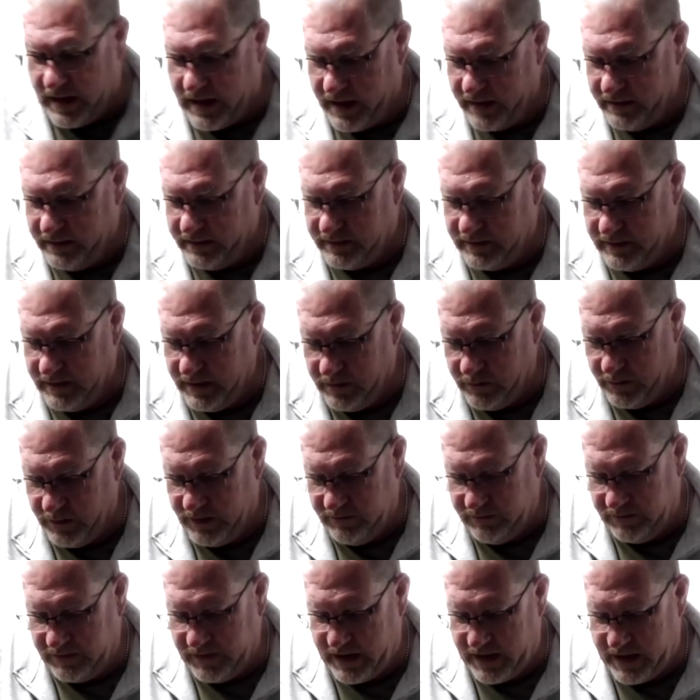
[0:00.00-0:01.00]
I think
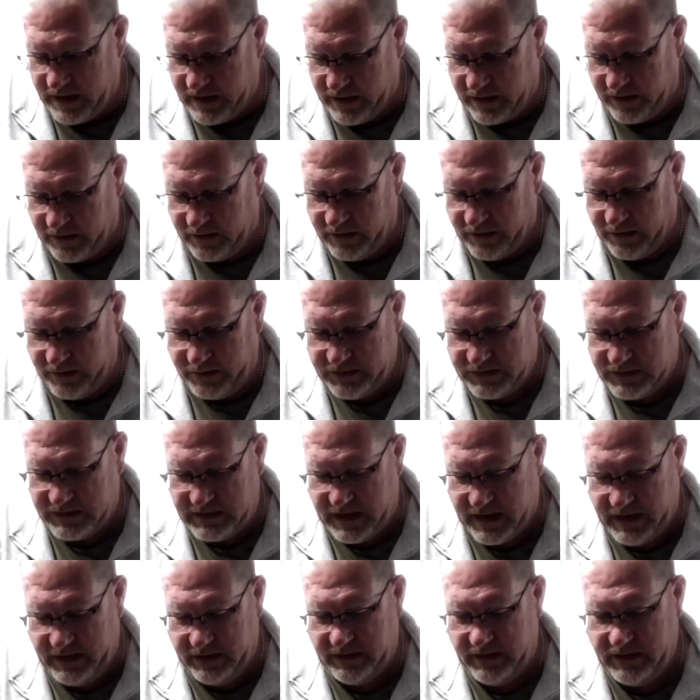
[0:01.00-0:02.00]
we've got our other
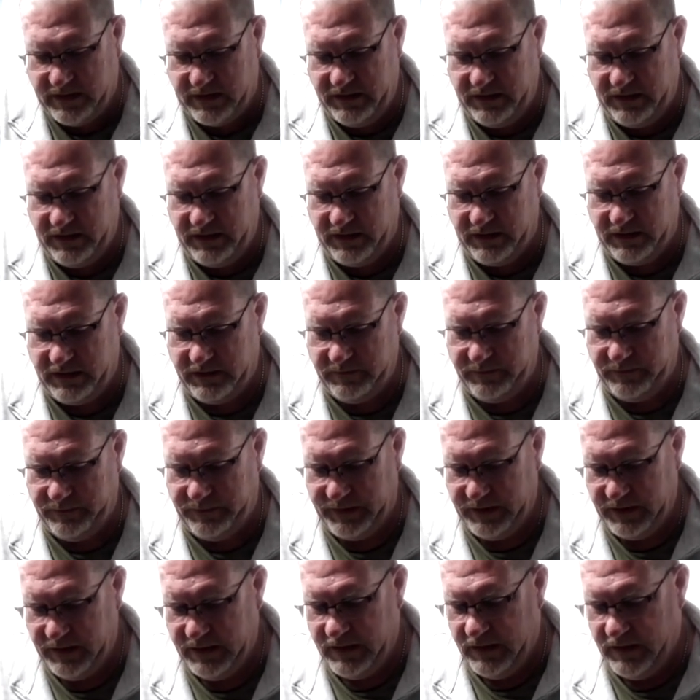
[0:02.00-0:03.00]
side done here.
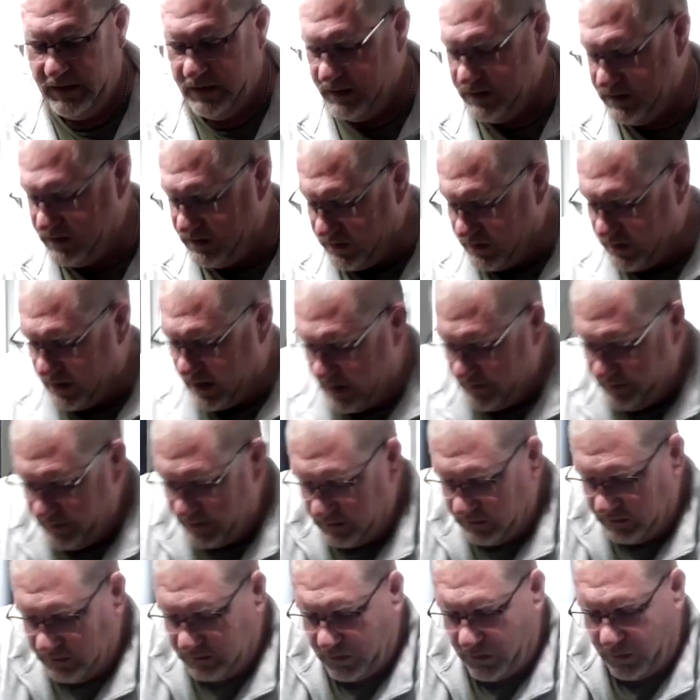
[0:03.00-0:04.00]
So I'm
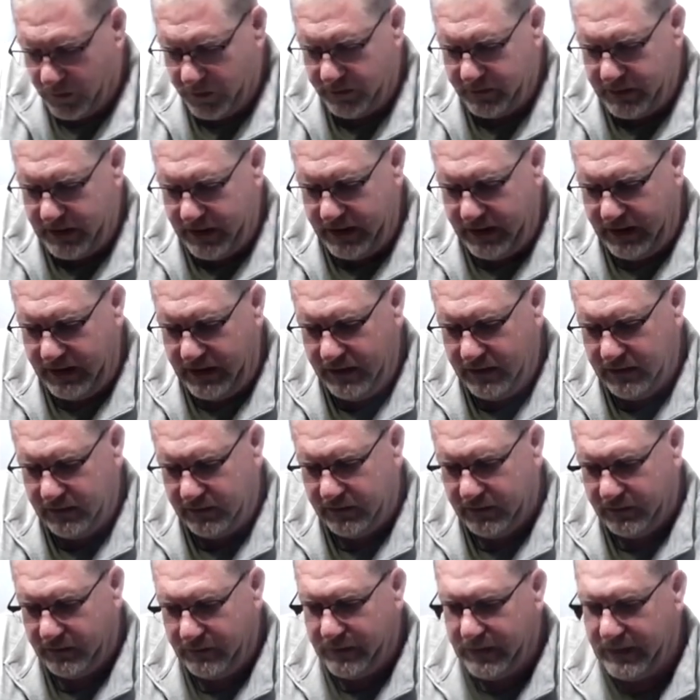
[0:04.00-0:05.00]
going to lower my heat
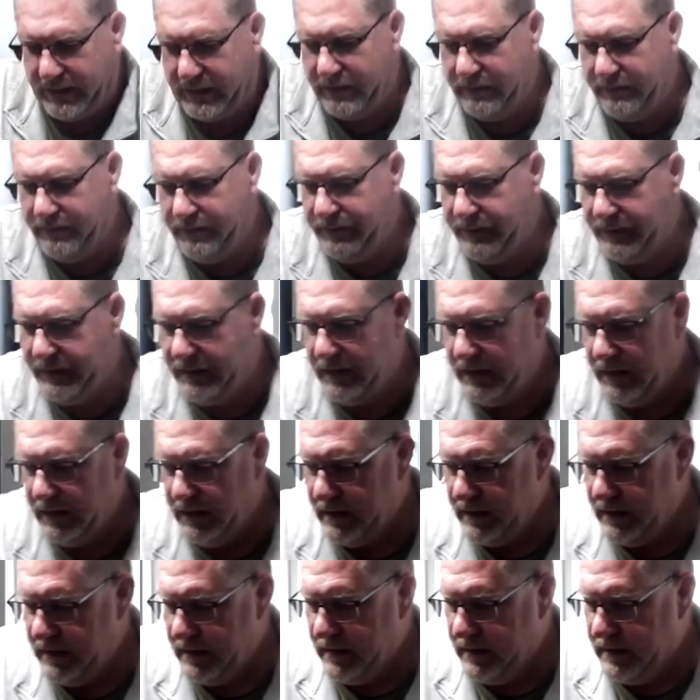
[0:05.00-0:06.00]
a little bit.
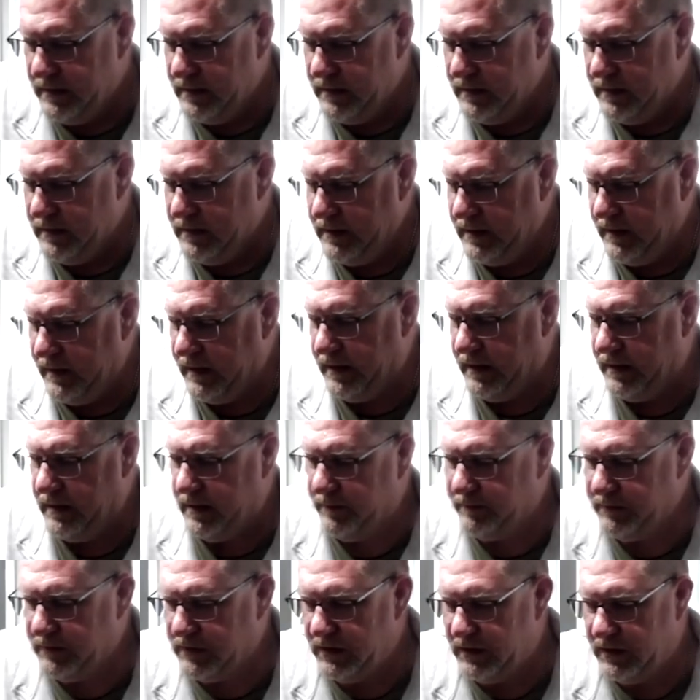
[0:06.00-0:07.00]

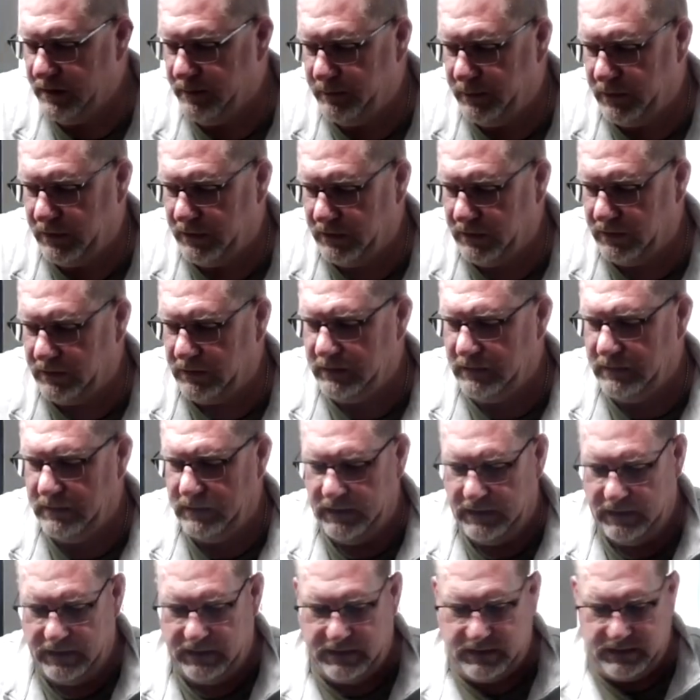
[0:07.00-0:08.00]
And I'm going to
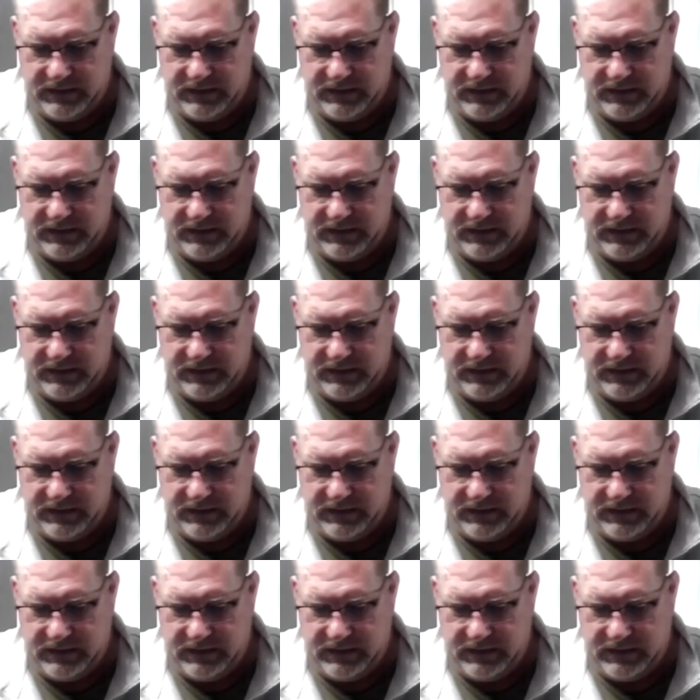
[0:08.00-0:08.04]
pull